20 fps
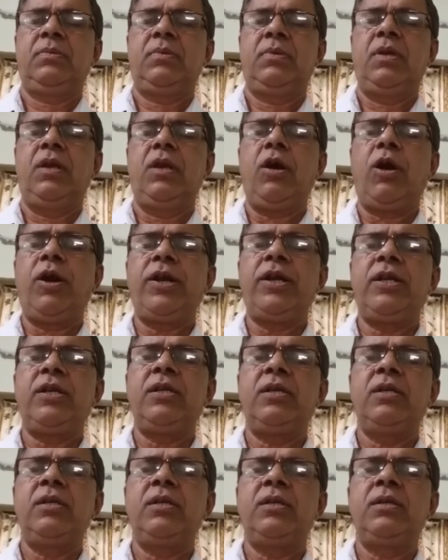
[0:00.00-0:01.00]
Lord,
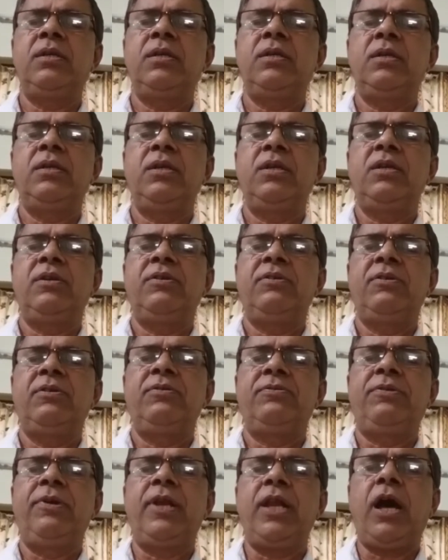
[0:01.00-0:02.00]

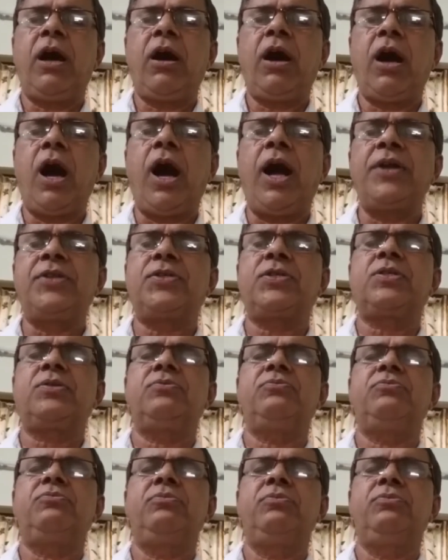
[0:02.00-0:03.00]
fill our hearts
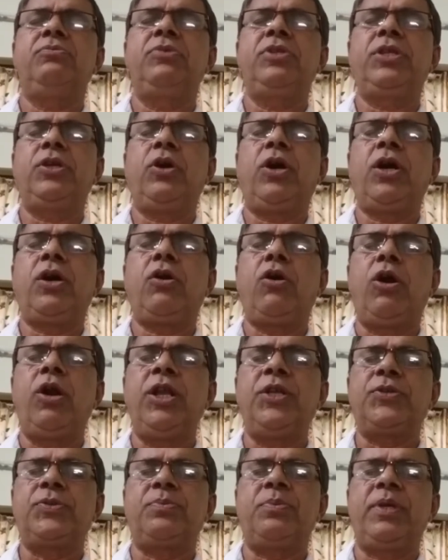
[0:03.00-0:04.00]
with your
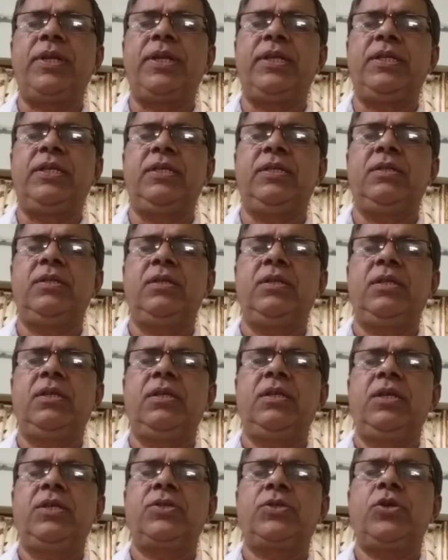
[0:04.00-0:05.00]
Holy Spirit
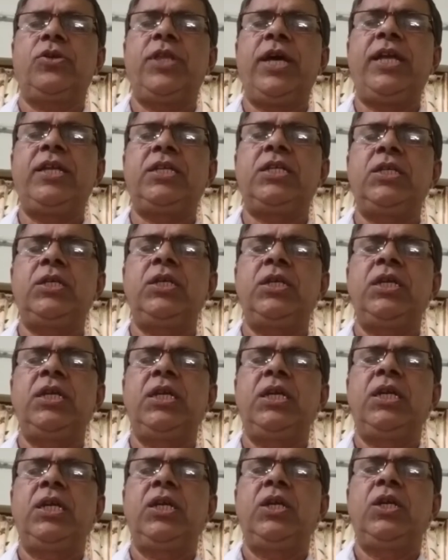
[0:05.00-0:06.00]
so that
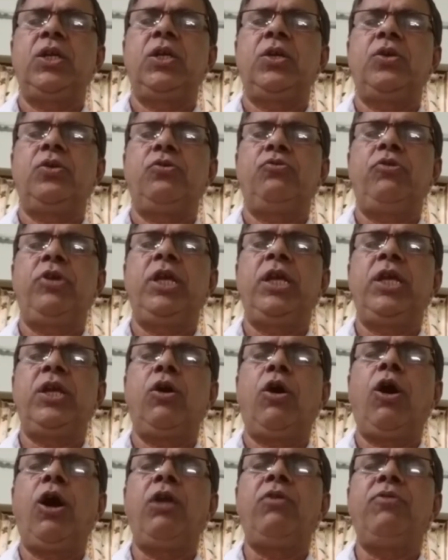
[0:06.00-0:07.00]
we
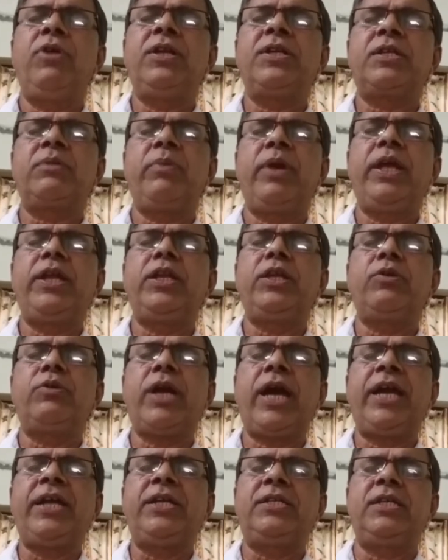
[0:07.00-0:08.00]
all will remain
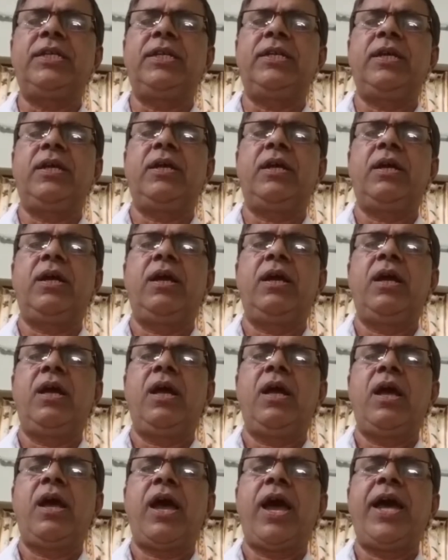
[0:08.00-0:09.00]
united
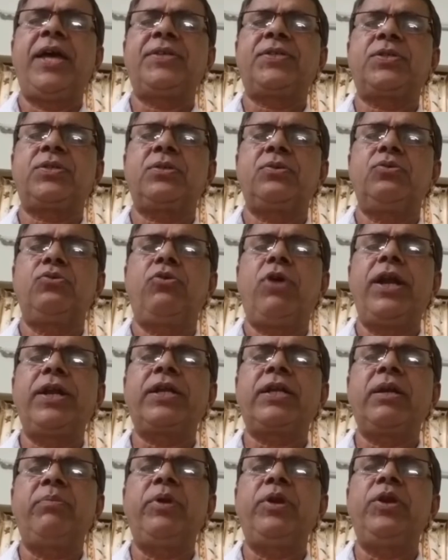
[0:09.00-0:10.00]
as one
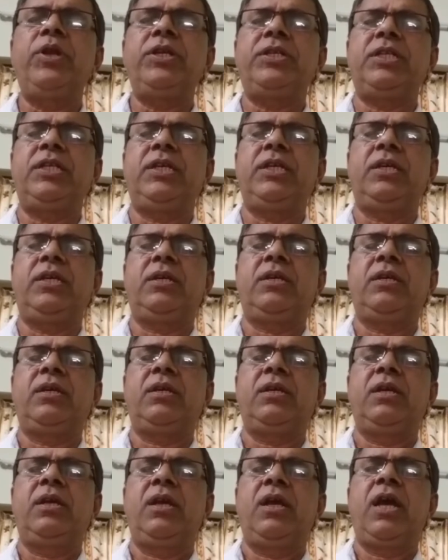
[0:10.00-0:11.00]
community
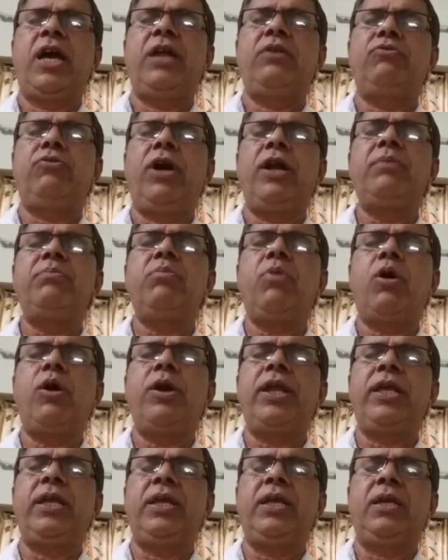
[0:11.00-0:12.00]
and one
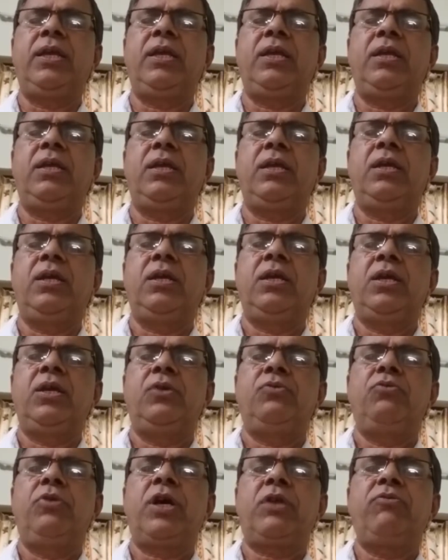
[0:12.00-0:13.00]
body
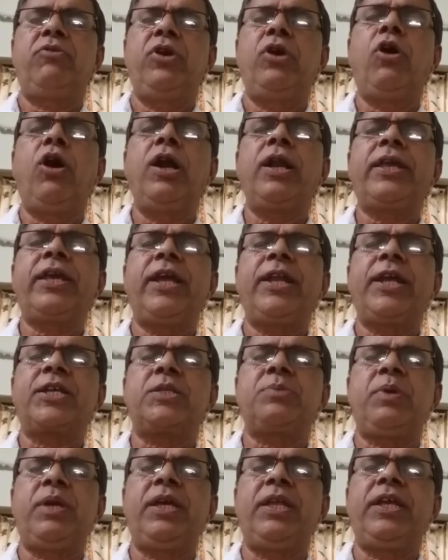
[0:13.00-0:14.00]
where we all can
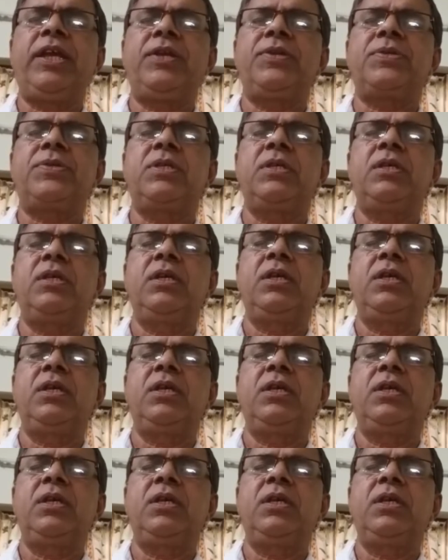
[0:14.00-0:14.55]
experience